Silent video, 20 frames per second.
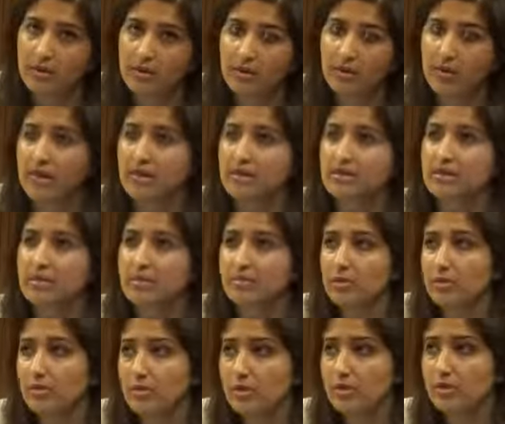crisis
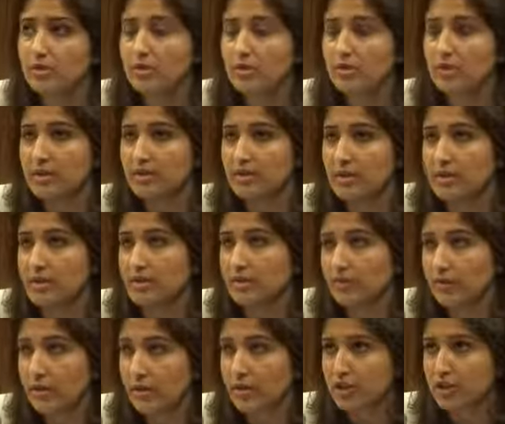between two Lebanese
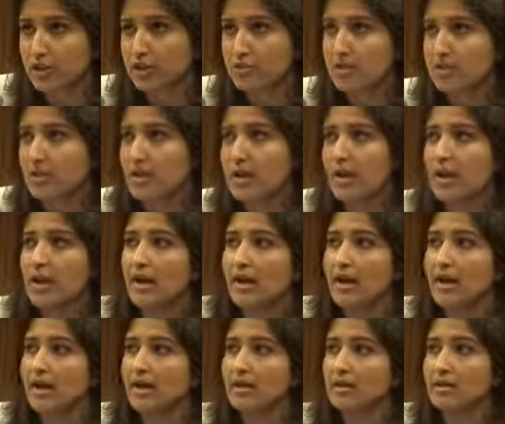fractions,
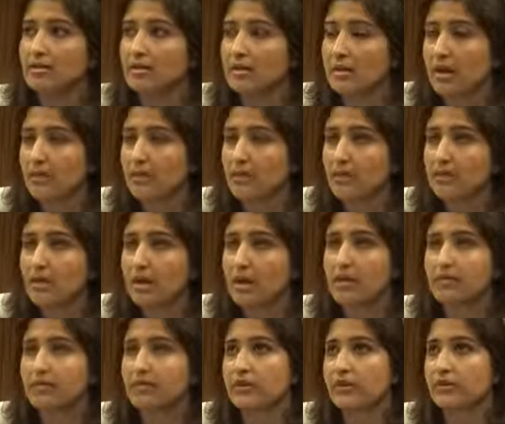and some
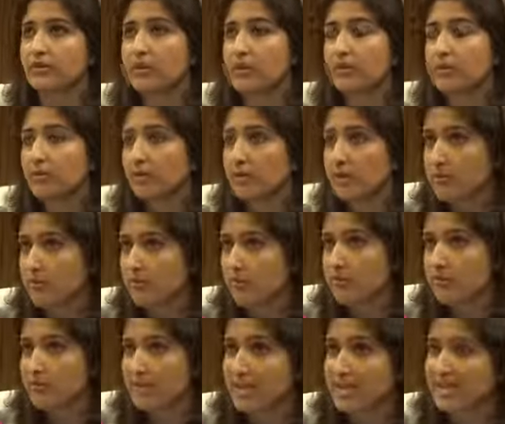of the people
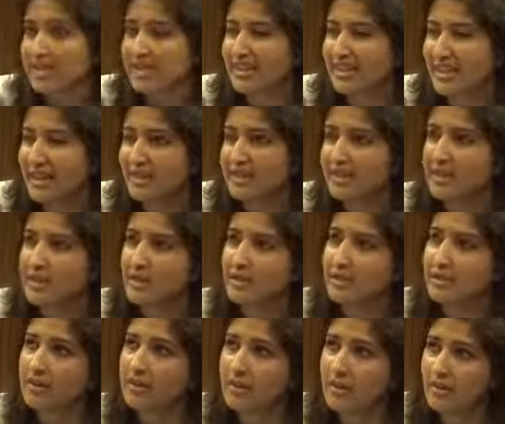involved escaped
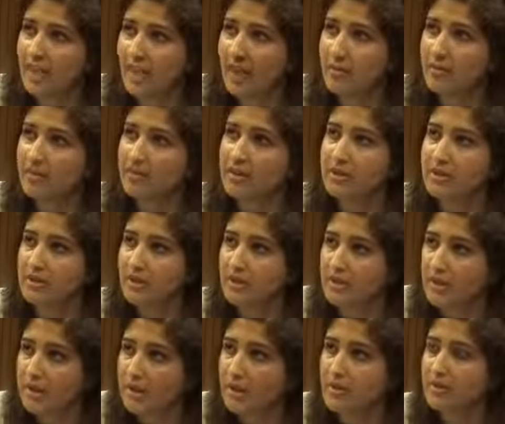in the camp, and so
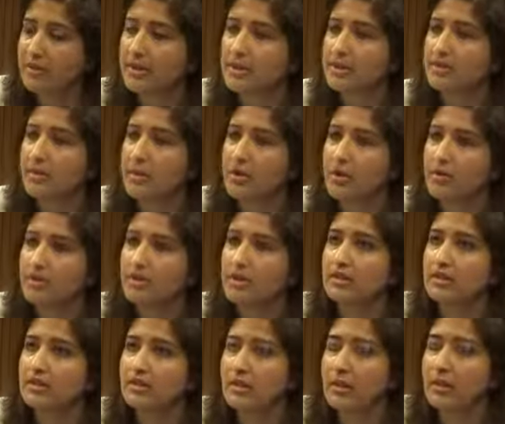the Lebanese army
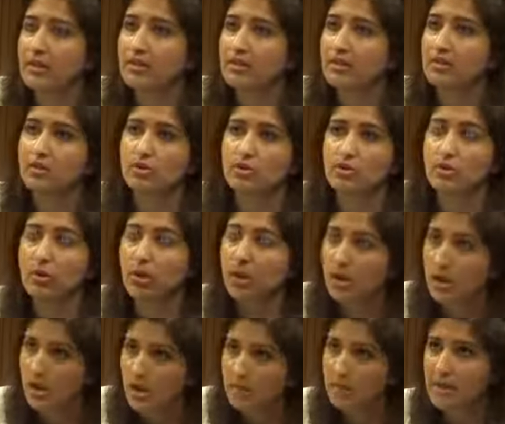decided to
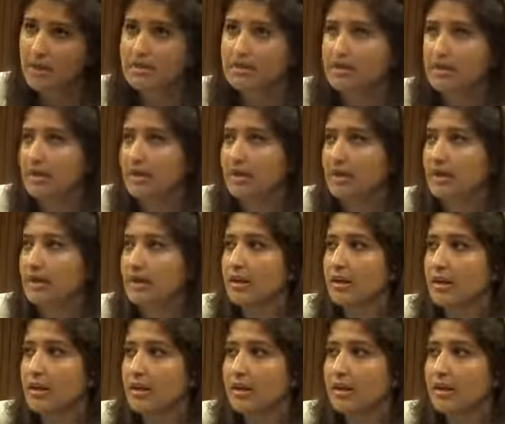basically